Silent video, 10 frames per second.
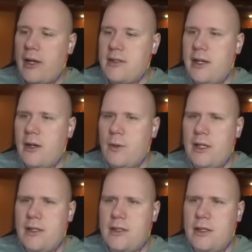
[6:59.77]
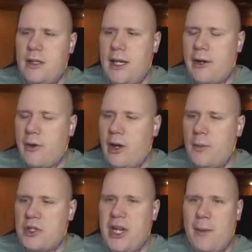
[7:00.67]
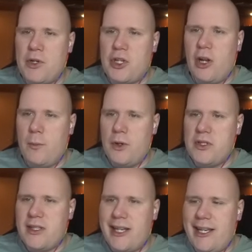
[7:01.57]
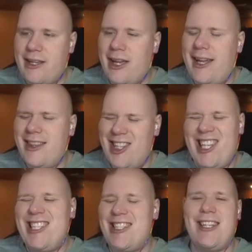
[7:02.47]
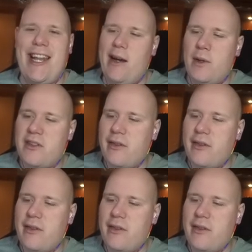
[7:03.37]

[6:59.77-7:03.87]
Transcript: so here we see, I don't know how much damage gunboats take. A decent damage from